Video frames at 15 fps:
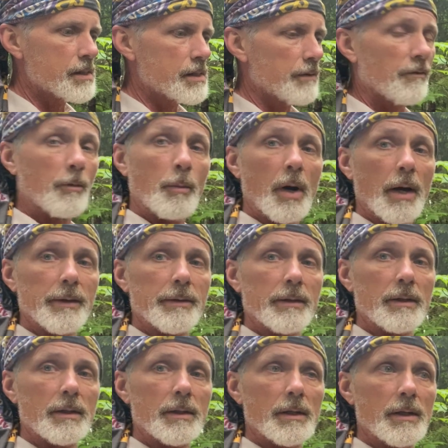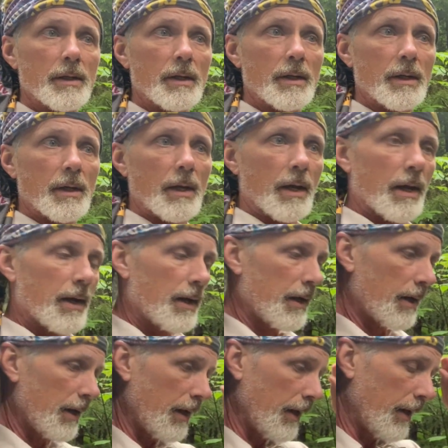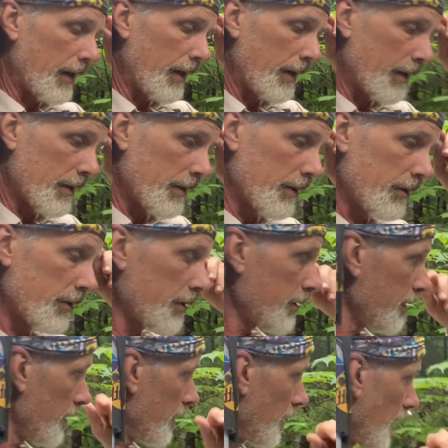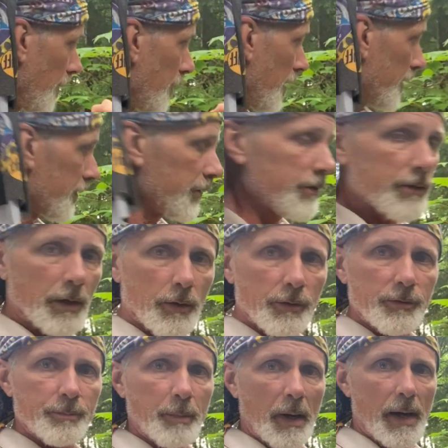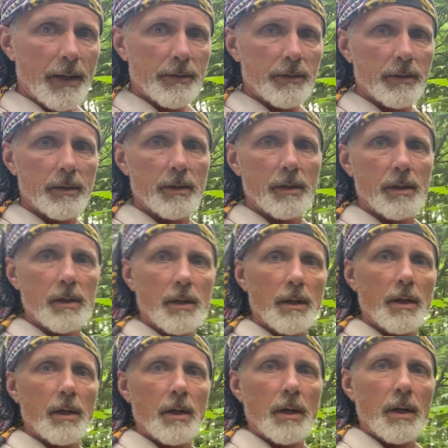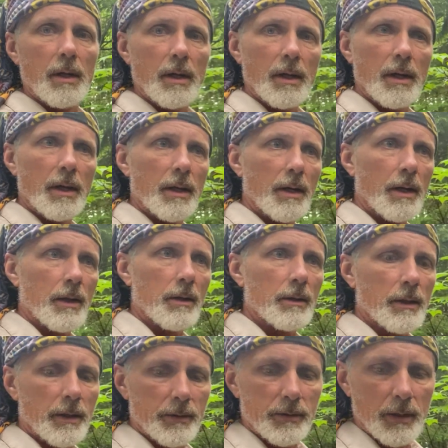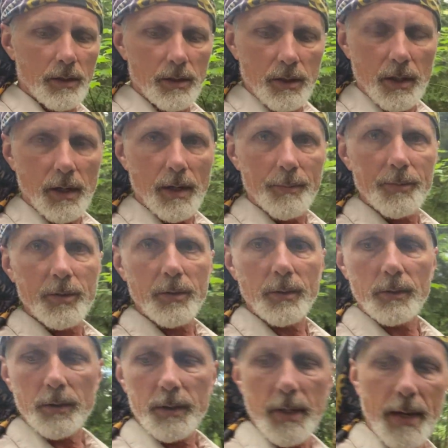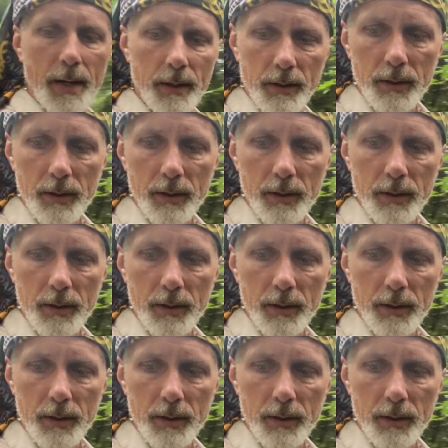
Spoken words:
Vermont. And I'm at a stealth spot. And I'll take you up to the Lookout.